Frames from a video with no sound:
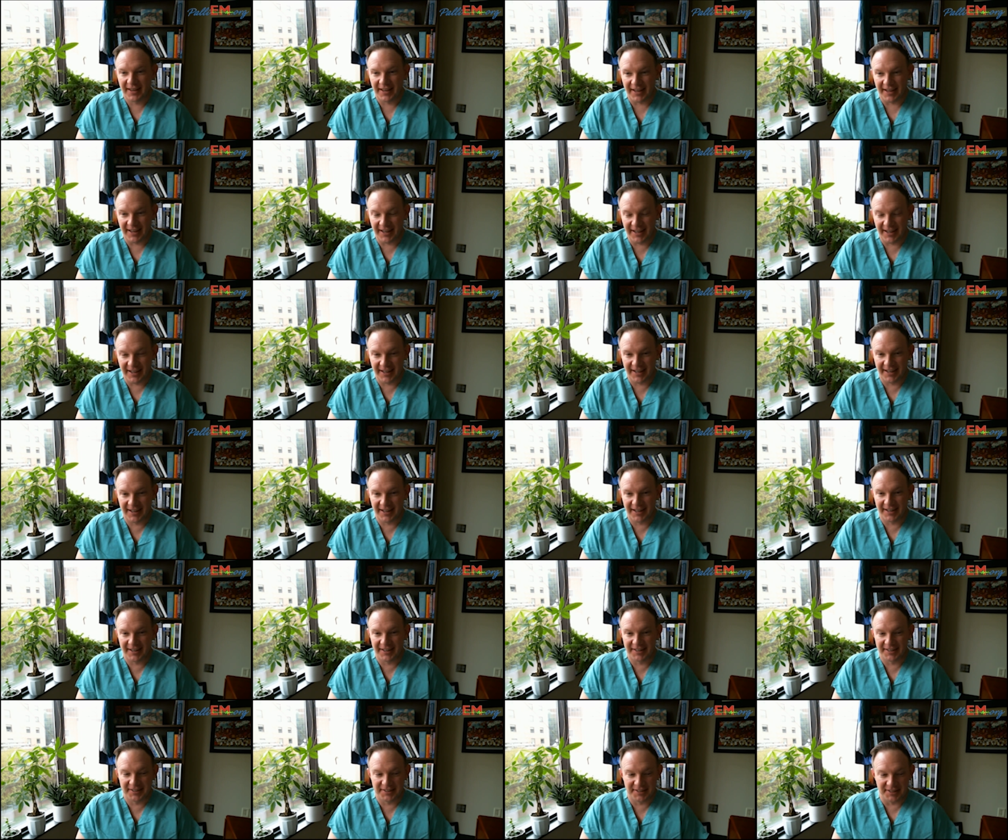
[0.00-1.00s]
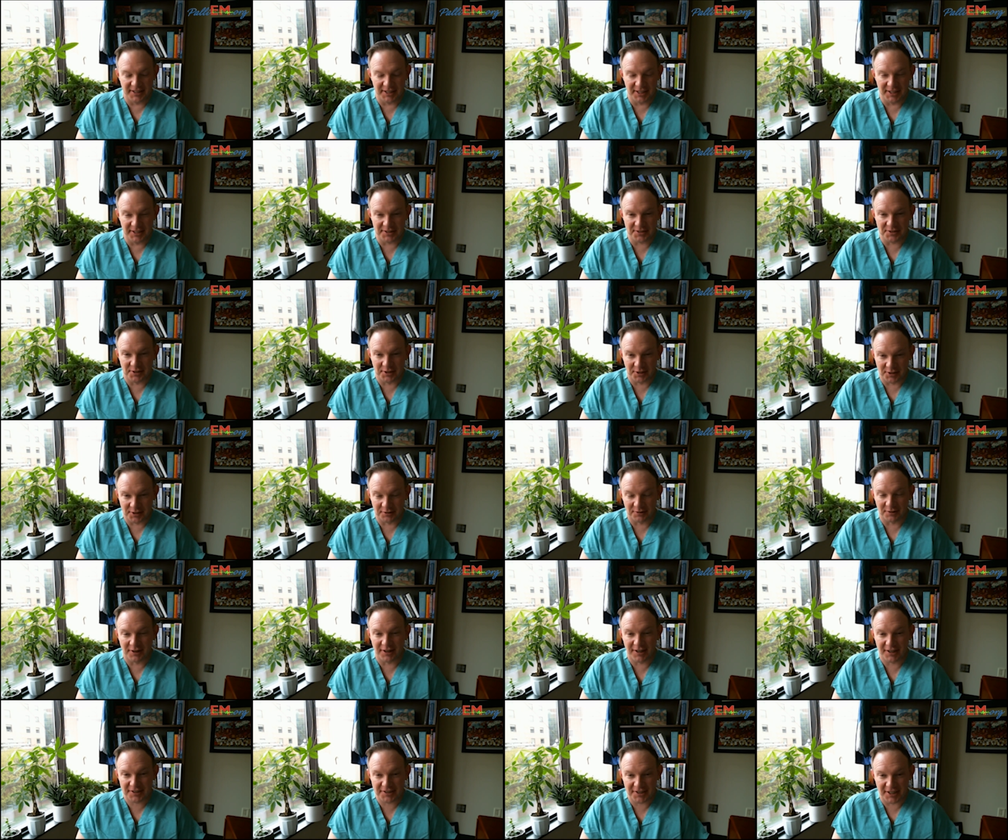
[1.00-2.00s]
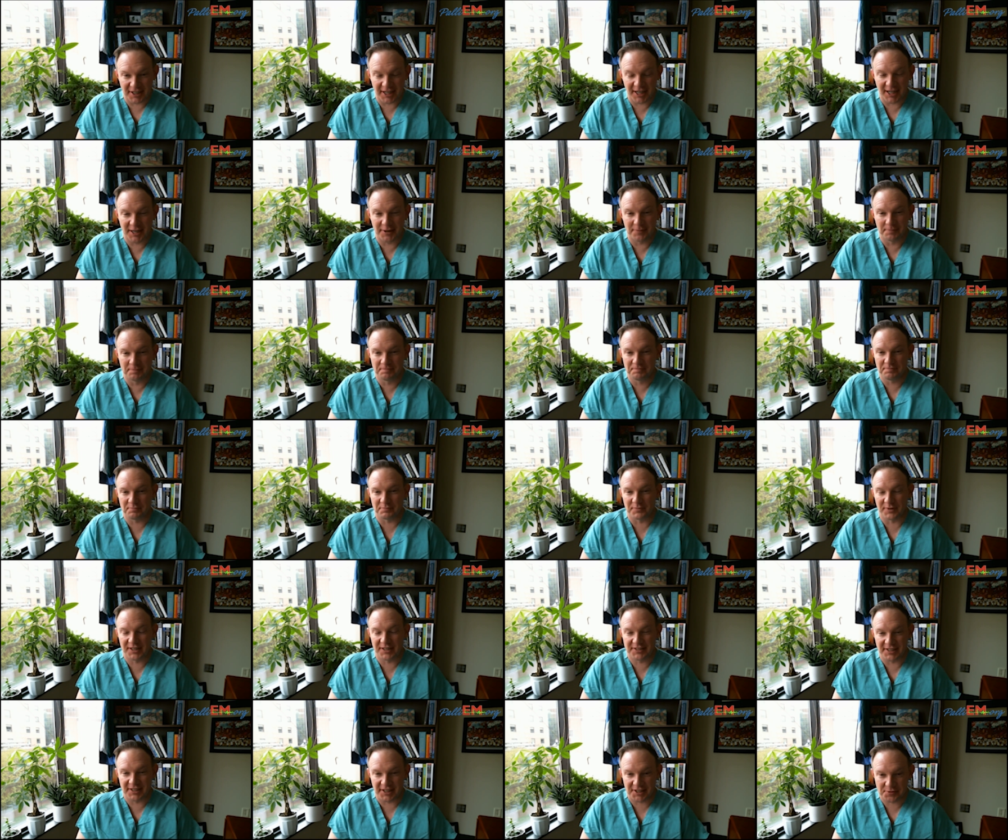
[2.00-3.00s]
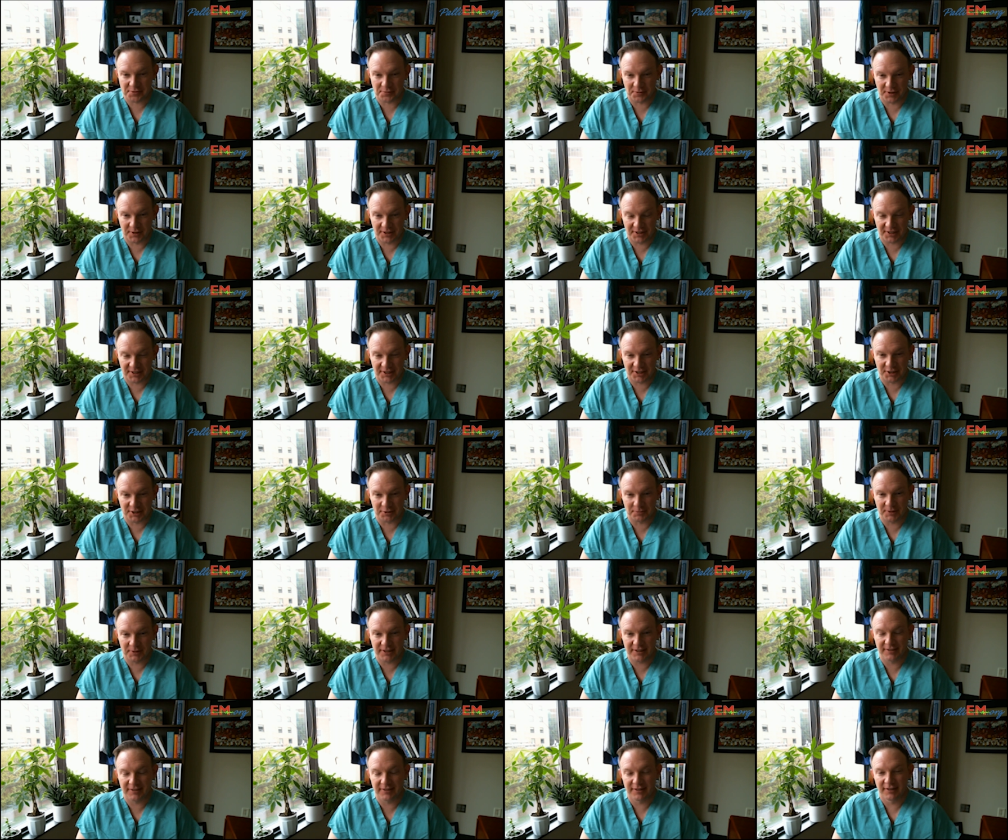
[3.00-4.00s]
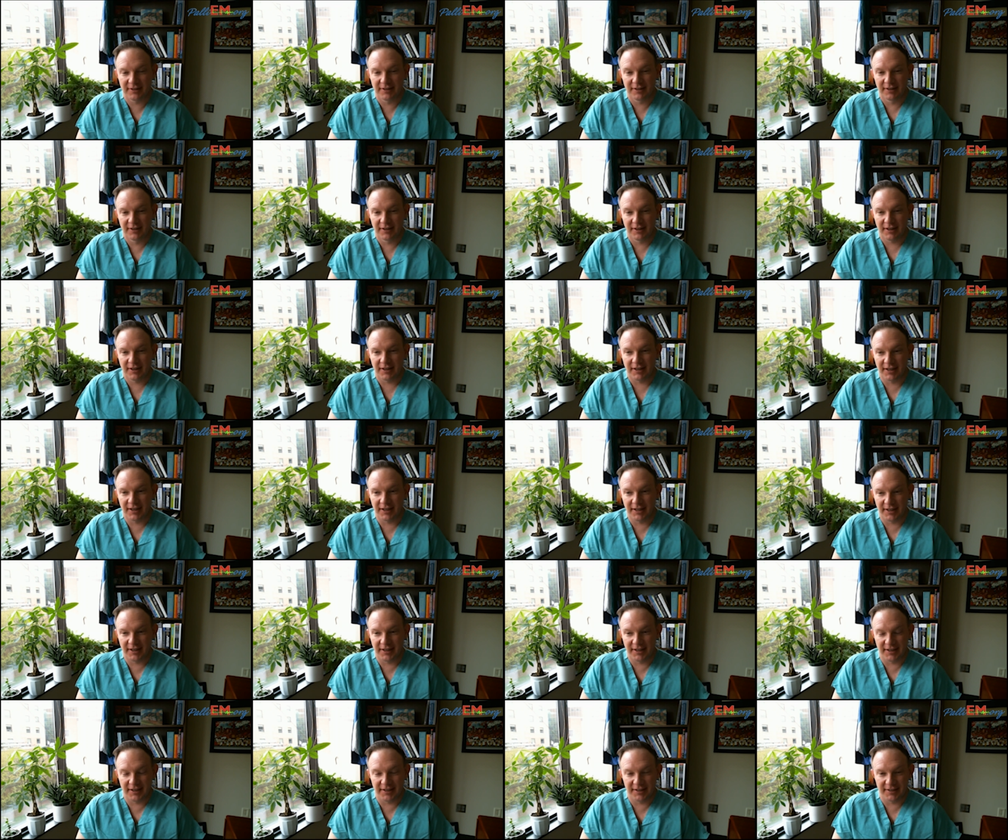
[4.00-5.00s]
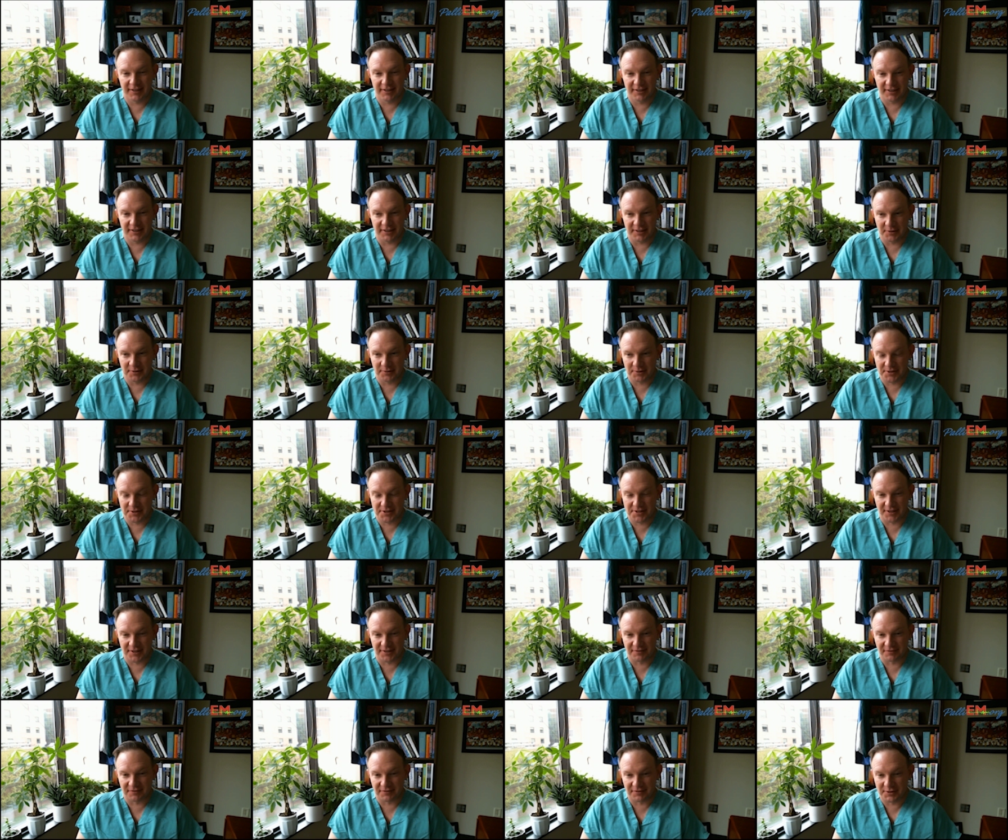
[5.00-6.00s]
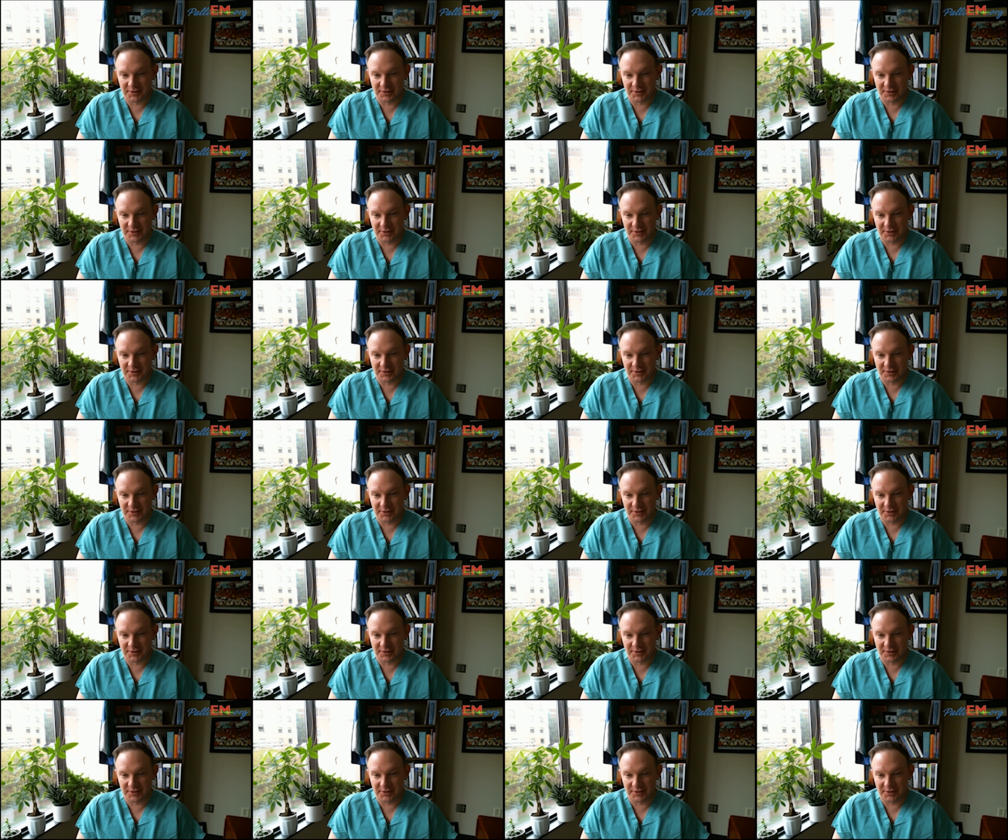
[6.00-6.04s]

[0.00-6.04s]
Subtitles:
and it took a long time. My techs wanted to kill me, and it was a